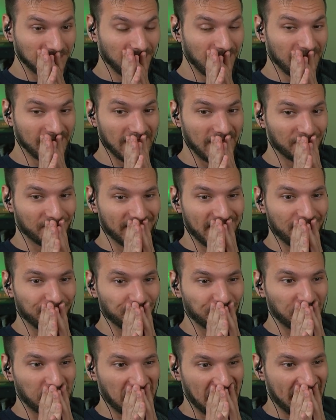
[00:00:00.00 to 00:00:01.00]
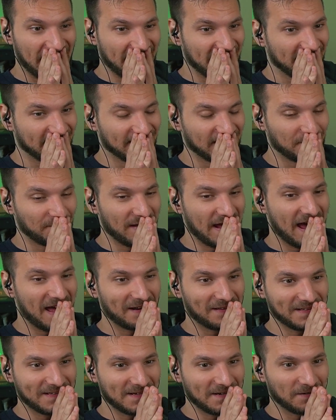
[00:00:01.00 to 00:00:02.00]
Okay, we're getting right into the
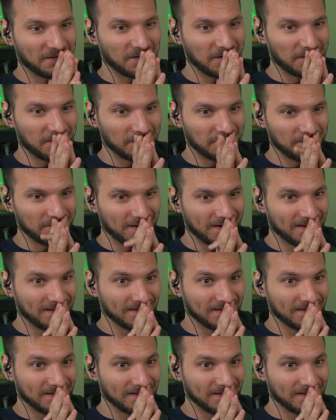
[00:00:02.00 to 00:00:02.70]
battle here, aren't we?